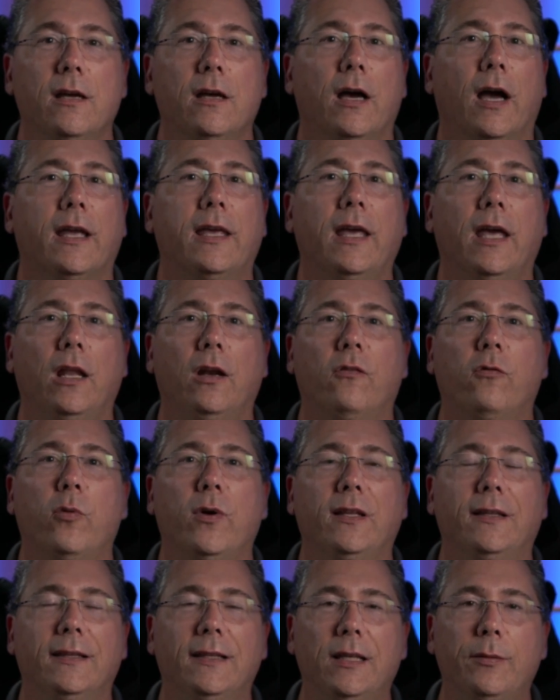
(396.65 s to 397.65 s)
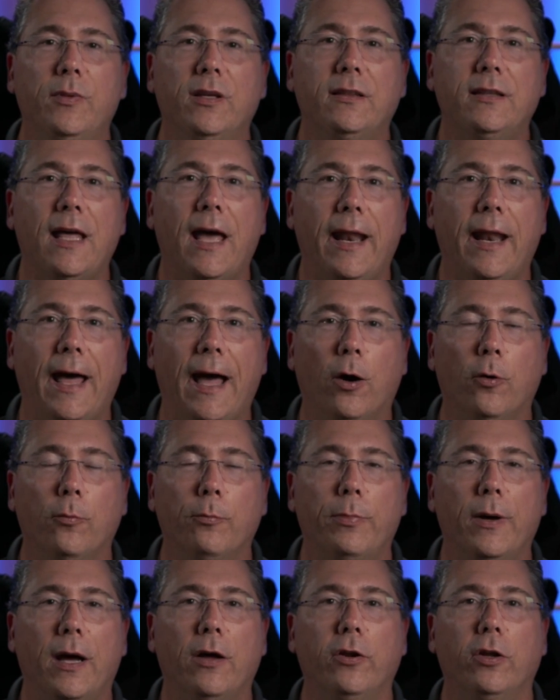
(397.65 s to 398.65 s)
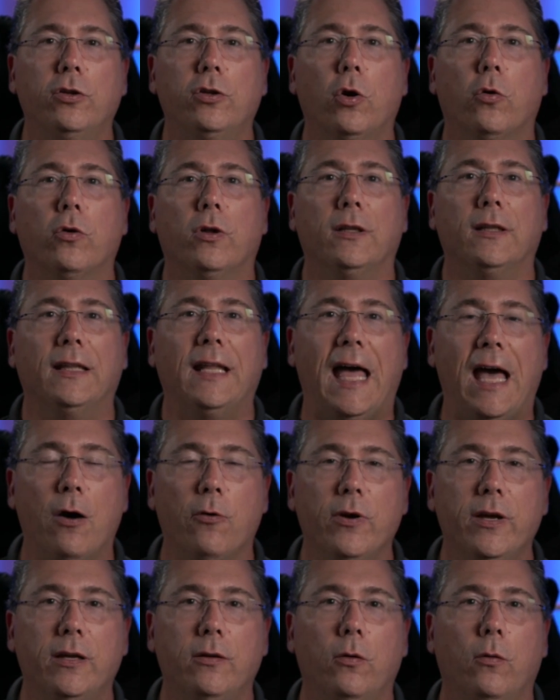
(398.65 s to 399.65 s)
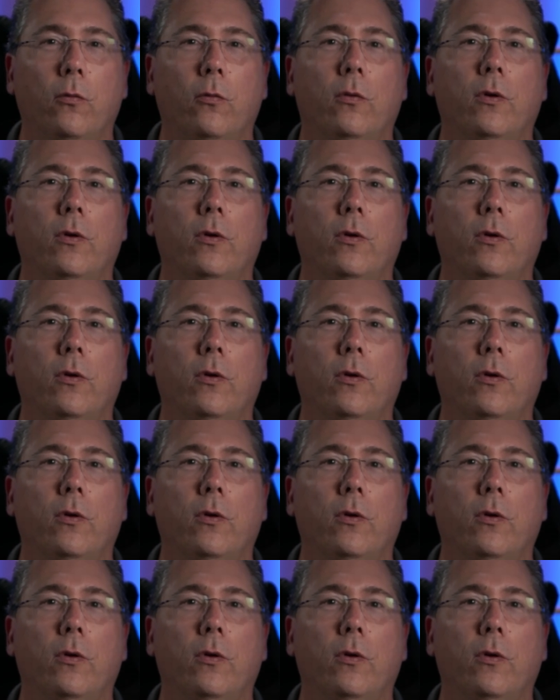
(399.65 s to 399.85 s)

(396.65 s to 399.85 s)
Again, if we limit that outbound and don't allow it,